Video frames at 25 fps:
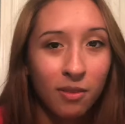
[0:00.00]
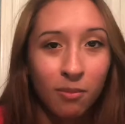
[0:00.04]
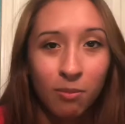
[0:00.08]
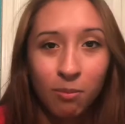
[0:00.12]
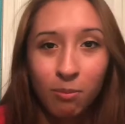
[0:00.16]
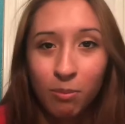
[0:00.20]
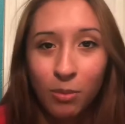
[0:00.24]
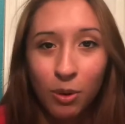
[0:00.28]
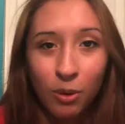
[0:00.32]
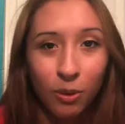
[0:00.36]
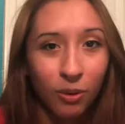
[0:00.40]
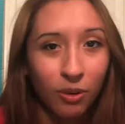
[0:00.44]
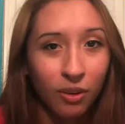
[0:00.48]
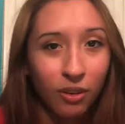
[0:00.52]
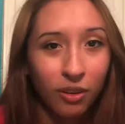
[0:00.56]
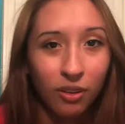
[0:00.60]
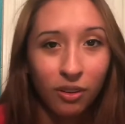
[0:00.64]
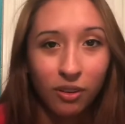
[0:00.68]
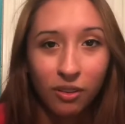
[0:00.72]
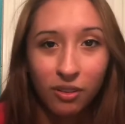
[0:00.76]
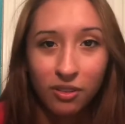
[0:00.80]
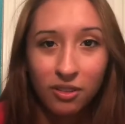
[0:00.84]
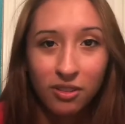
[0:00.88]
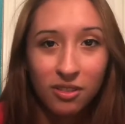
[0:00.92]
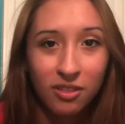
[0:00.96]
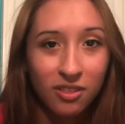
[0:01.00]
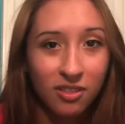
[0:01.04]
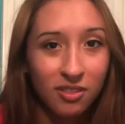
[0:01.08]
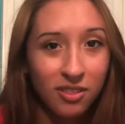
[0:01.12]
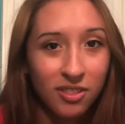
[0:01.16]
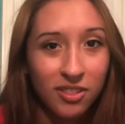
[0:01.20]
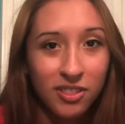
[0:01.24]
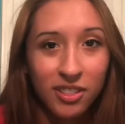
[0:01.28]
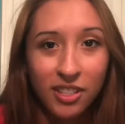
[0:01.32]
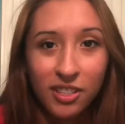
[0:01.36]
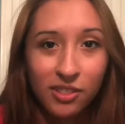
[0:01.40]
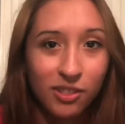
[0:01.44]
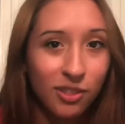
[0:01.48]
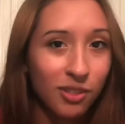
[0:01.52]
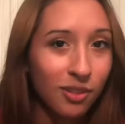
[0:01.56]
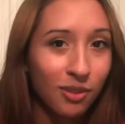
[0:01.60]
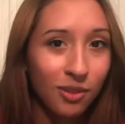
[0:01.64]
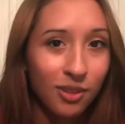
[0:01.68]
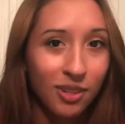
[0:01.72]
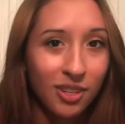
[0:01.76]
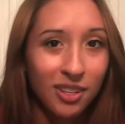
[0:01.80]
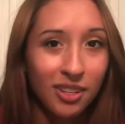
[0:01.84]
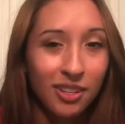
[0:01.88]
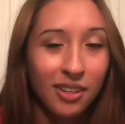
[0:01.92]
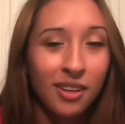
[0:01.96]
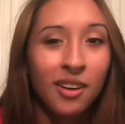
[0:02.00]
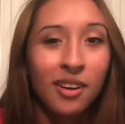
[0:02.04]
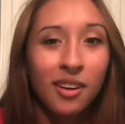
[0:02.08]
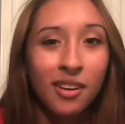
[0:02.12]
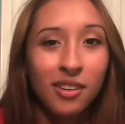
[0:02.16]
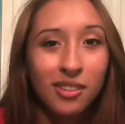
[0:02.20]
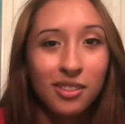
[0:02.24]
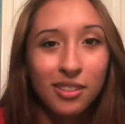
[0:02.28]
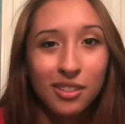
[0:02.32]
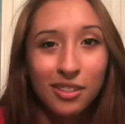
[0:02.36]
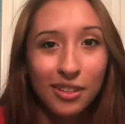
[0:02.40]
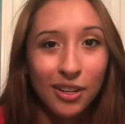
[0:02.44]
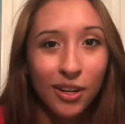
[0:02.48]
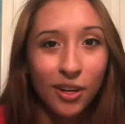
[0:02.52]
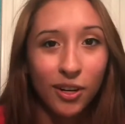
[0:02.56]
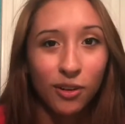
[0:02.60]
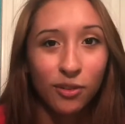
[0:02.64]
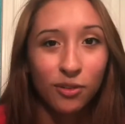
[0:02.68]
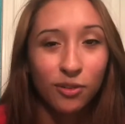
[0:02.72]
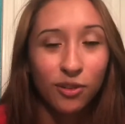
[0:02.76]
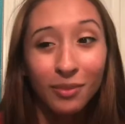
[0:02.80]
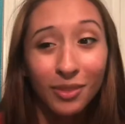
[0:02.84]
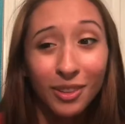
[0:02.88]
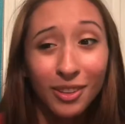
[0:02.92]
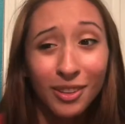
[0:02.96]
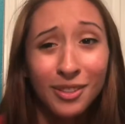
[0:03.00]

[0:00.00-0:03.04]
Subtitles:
motor sensory stuff.